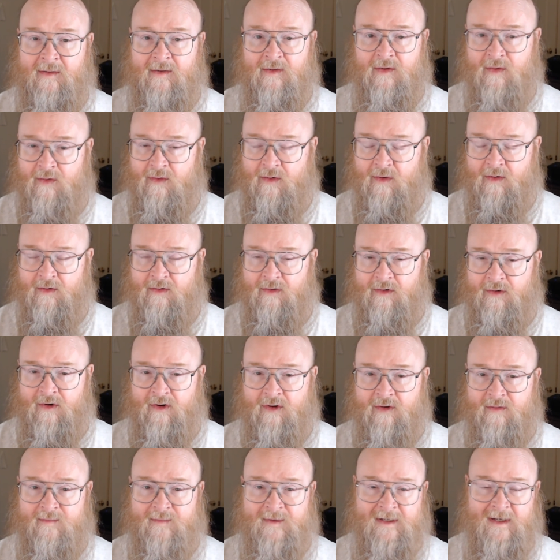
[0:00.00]
Google
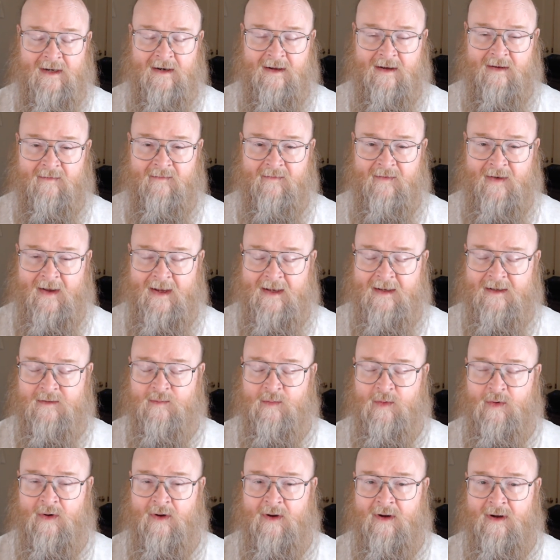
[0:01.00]
groups and on
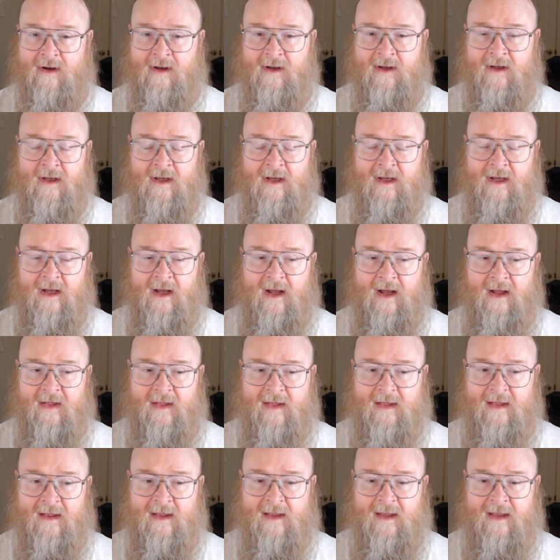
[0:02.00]
Facebook
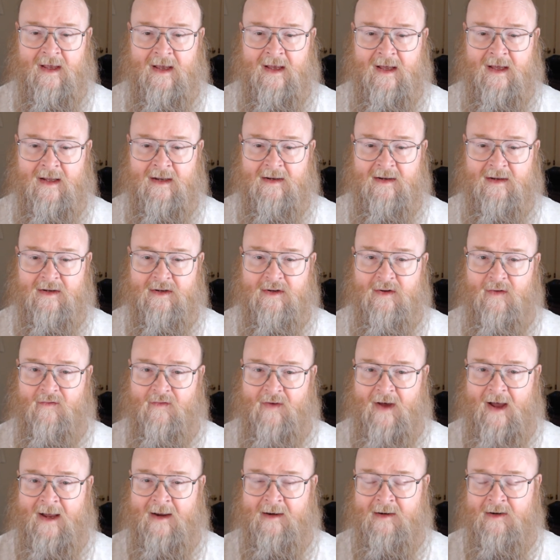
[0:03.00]
that to
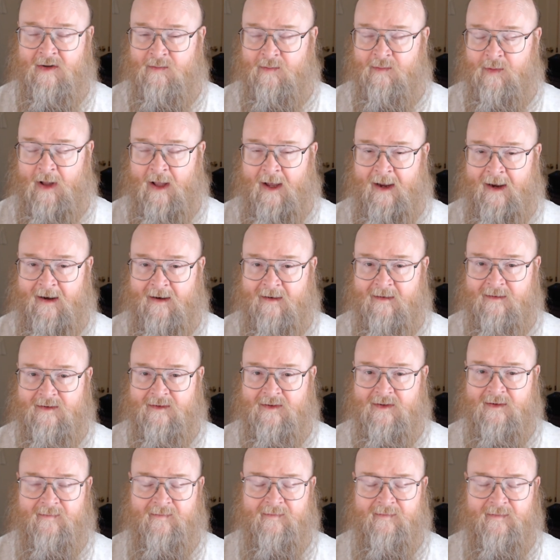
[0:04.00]
find new
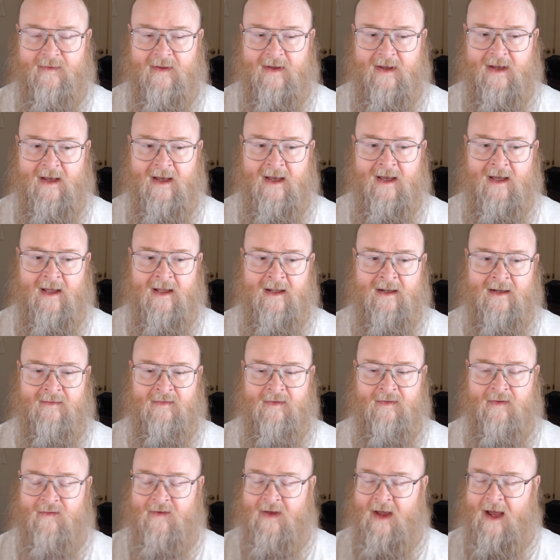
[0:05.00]
players. And
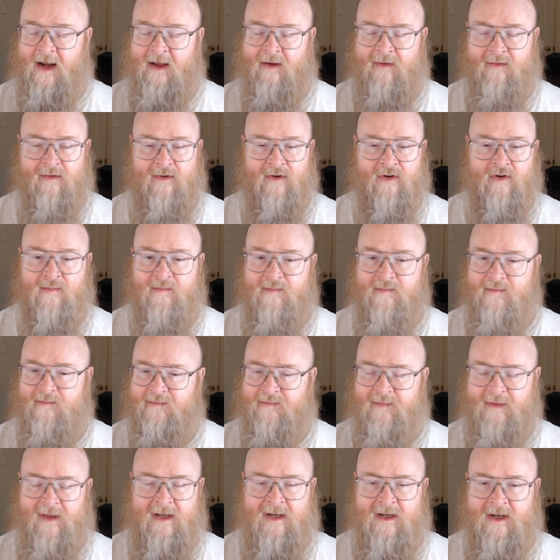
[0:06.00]
if you've got a group,
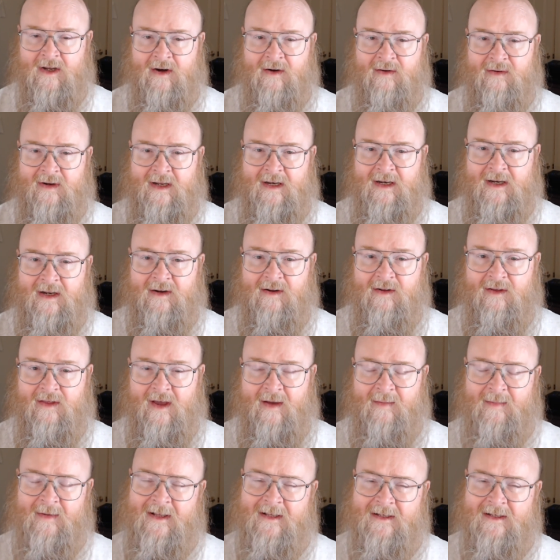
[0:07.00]
then you don't need to do that.